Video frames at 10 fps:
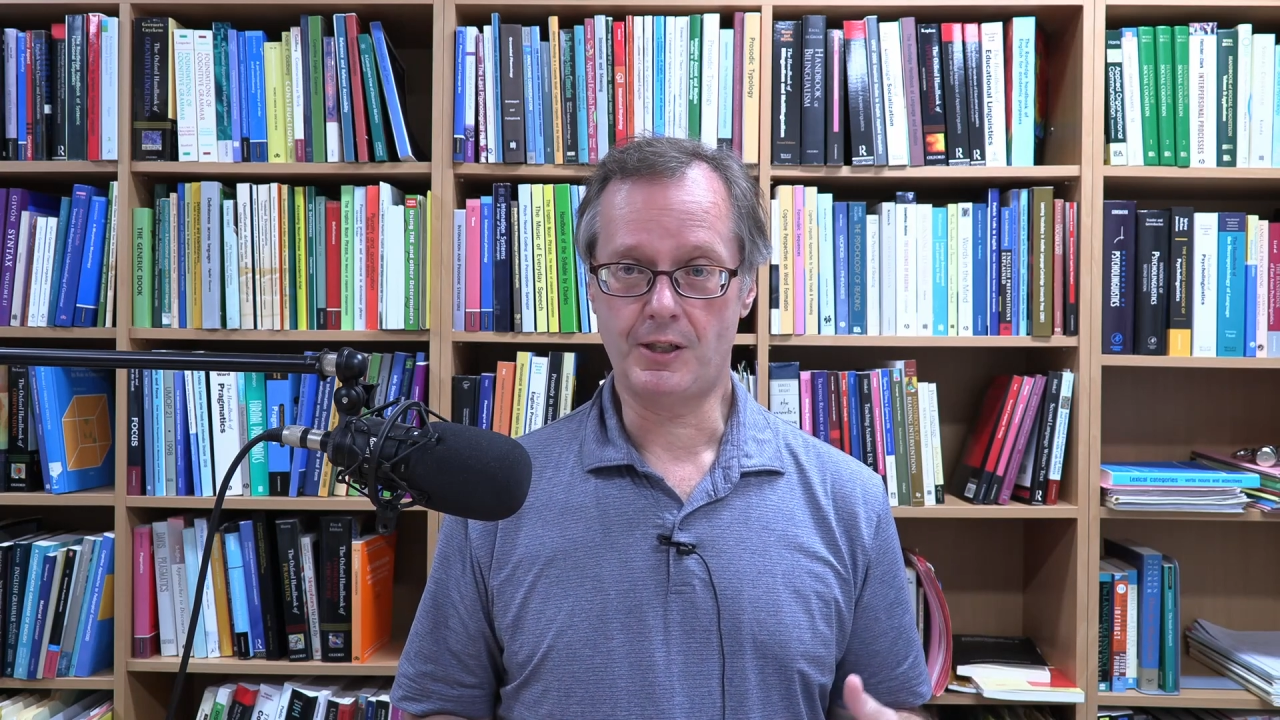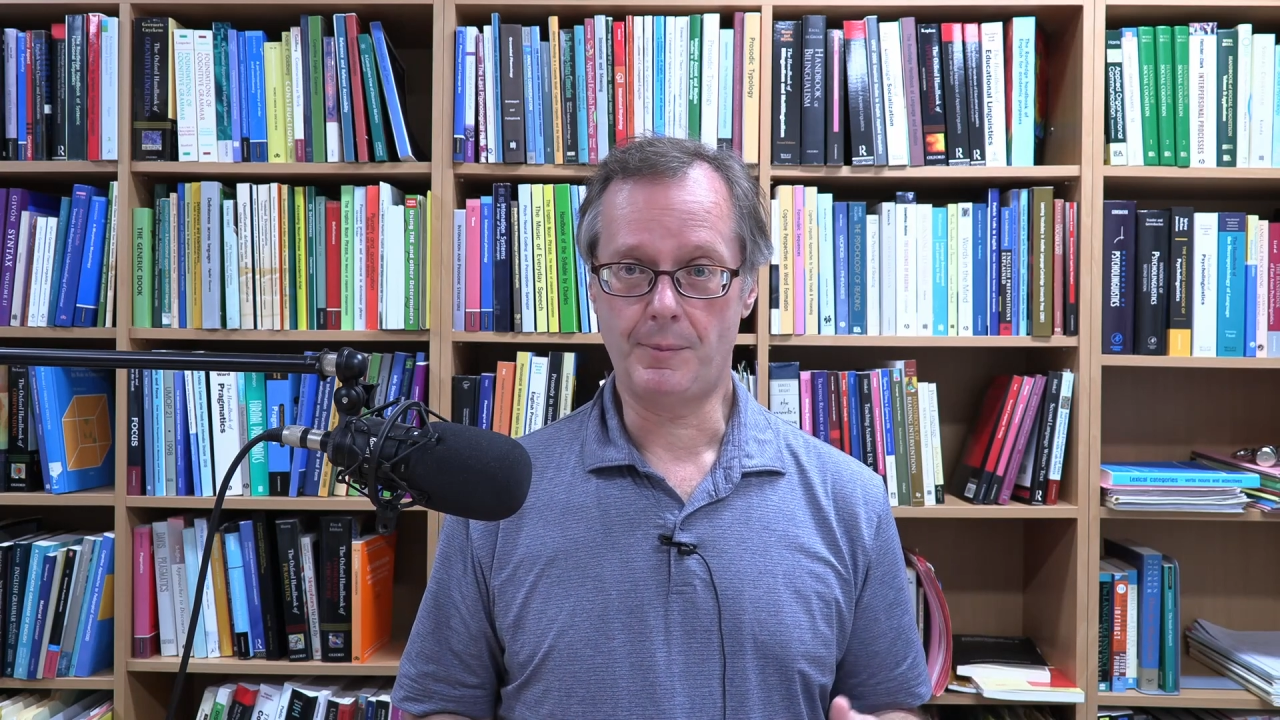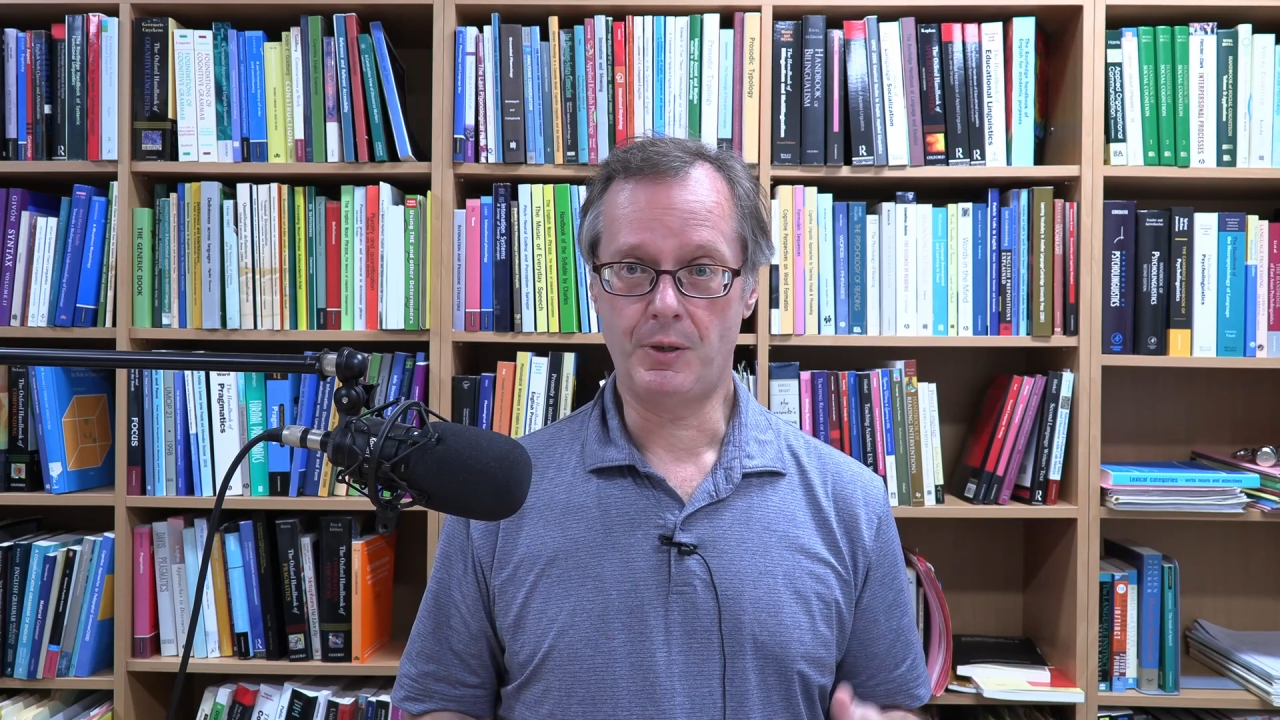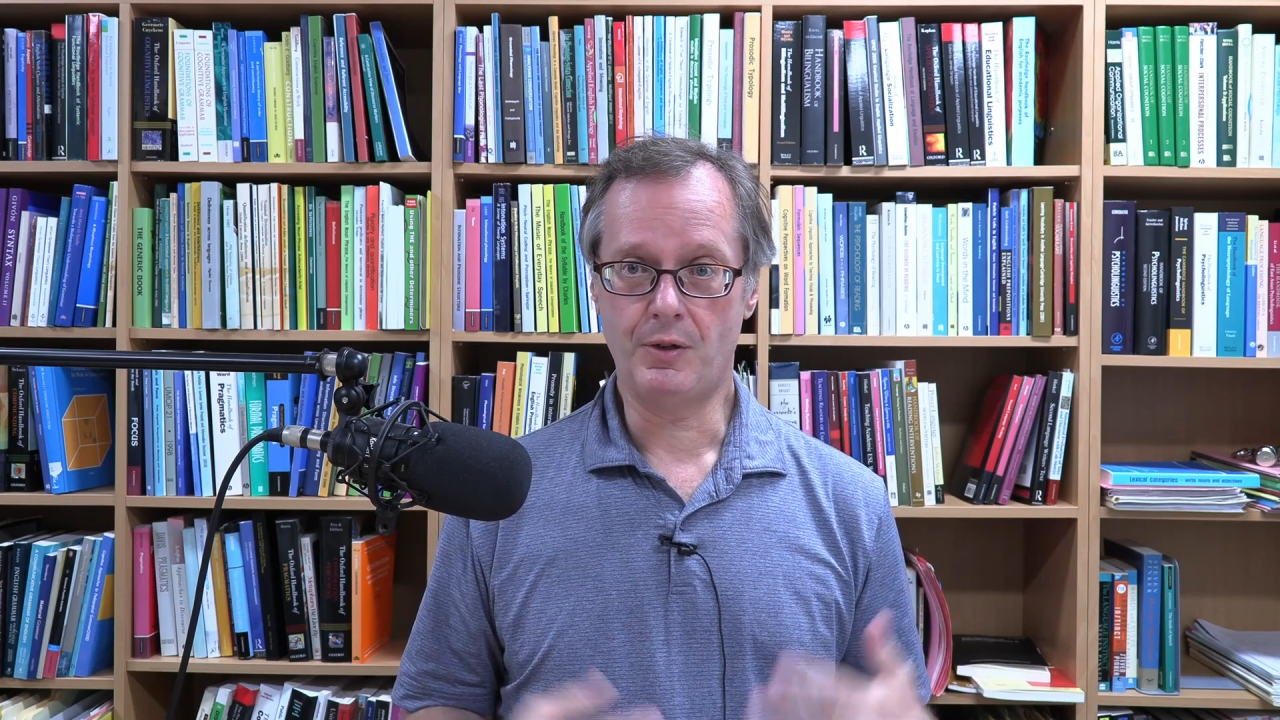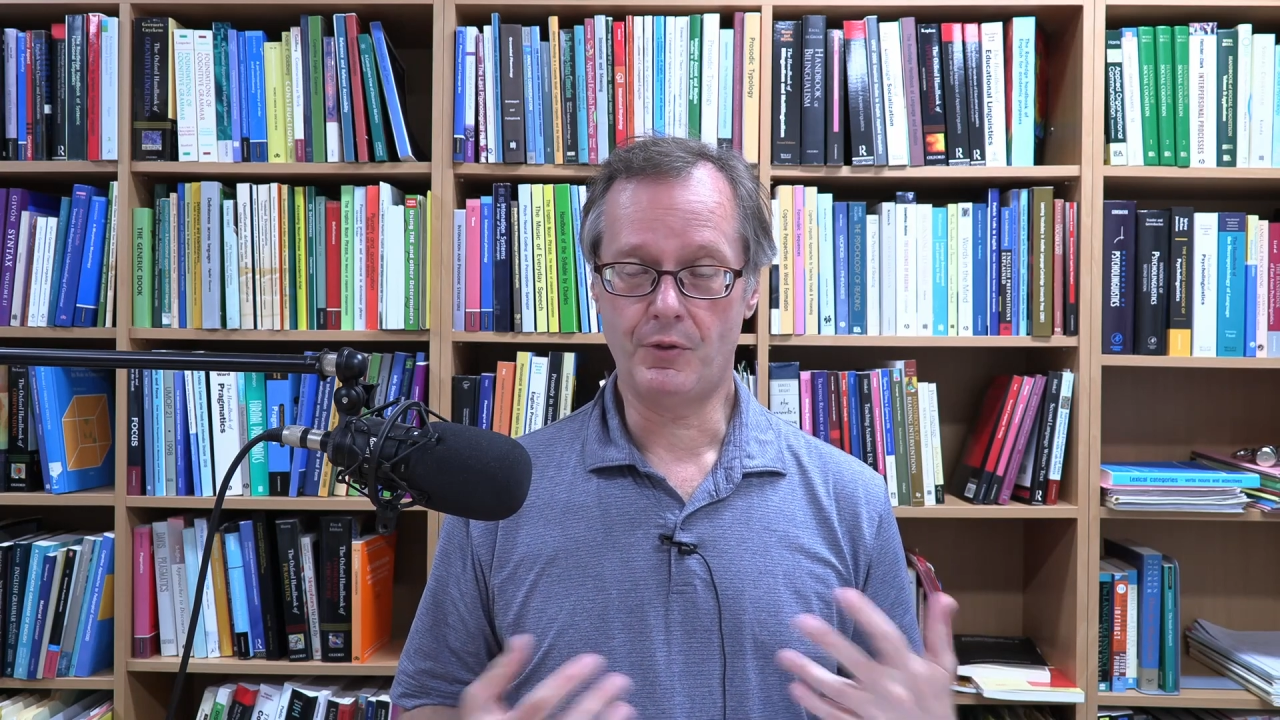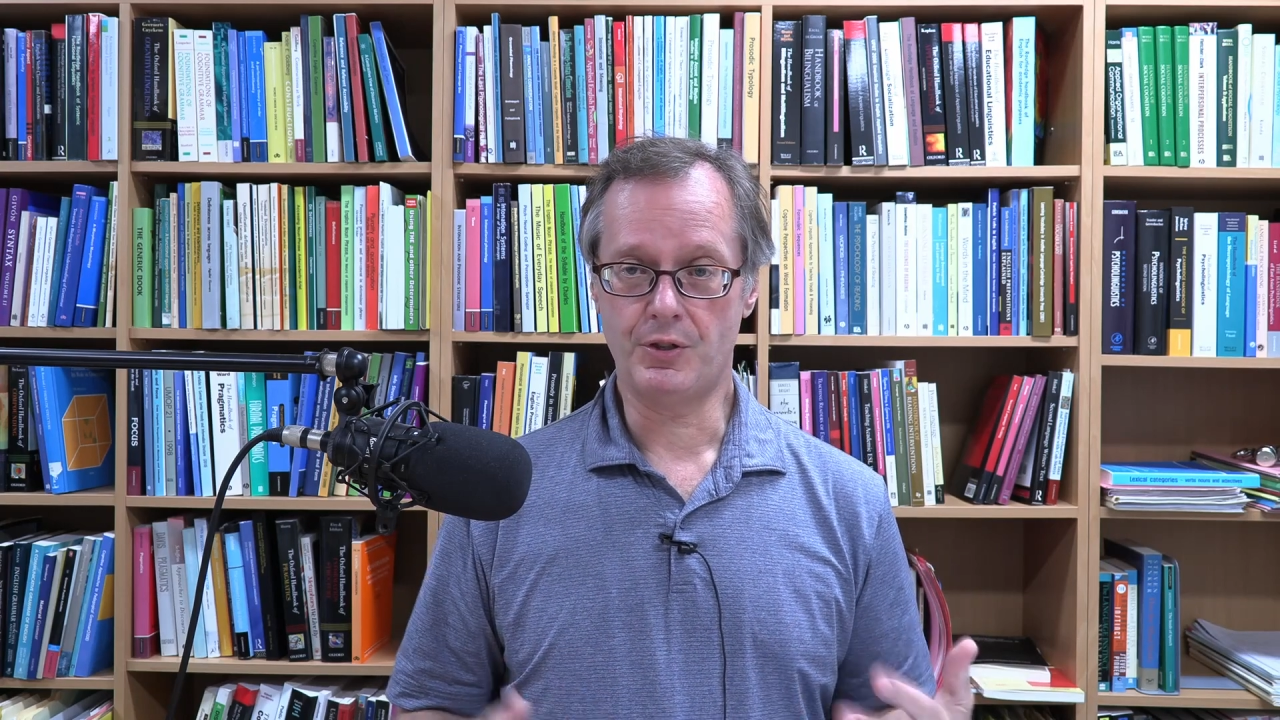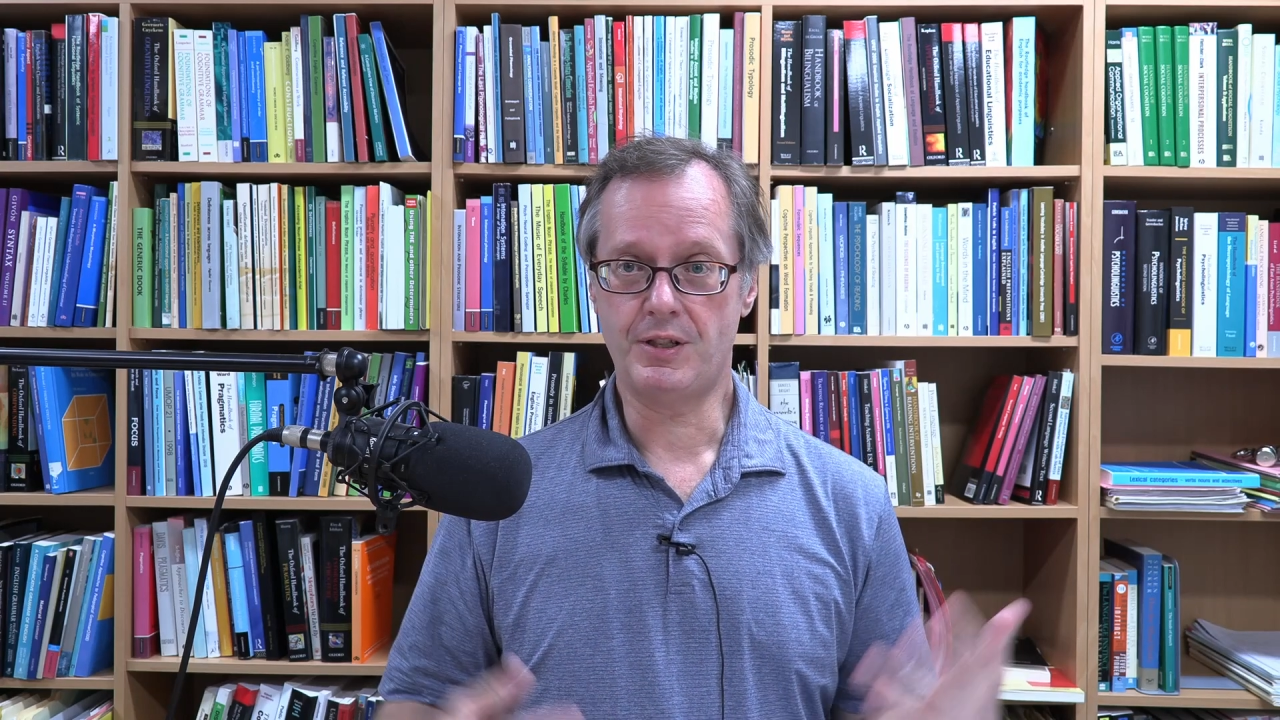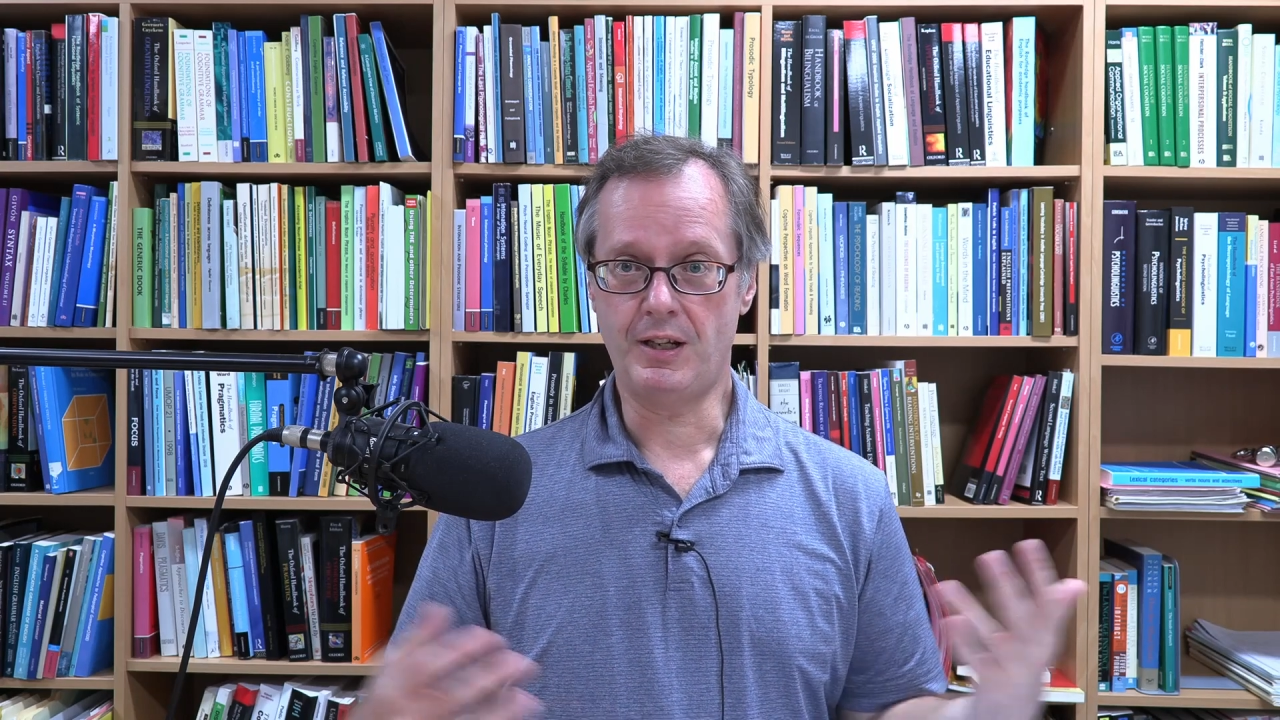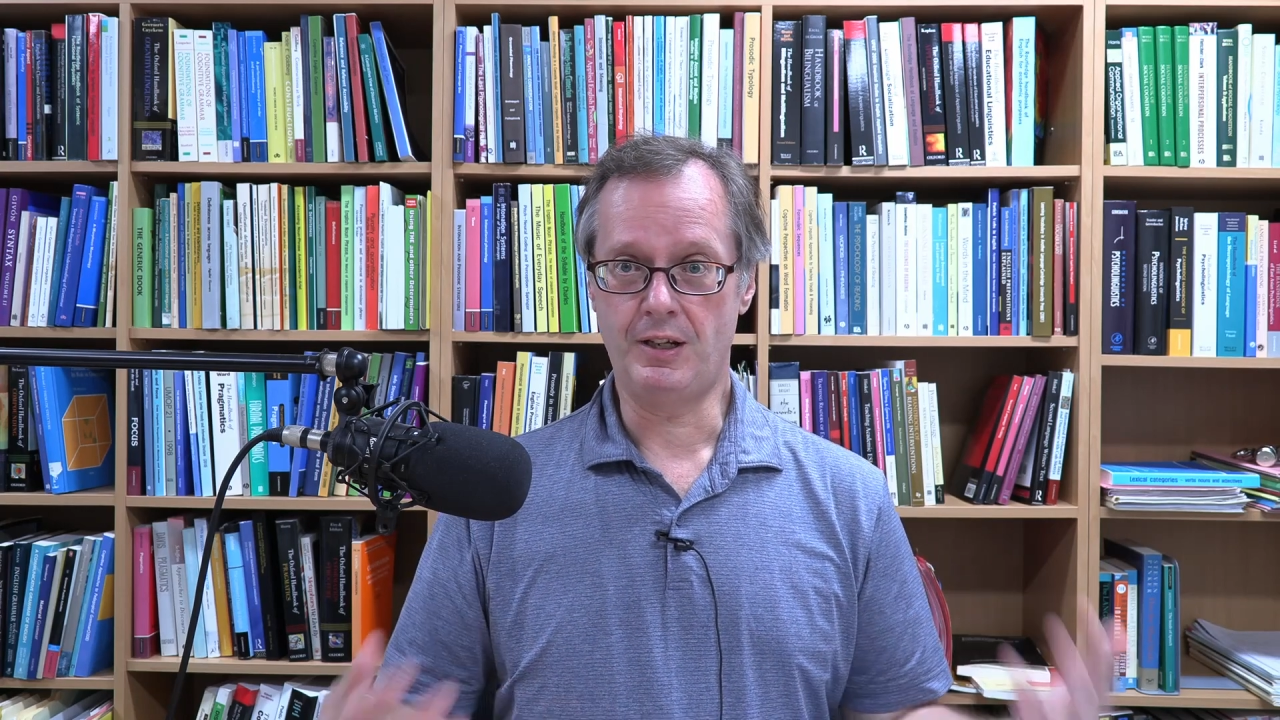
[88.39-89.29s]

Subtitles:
top university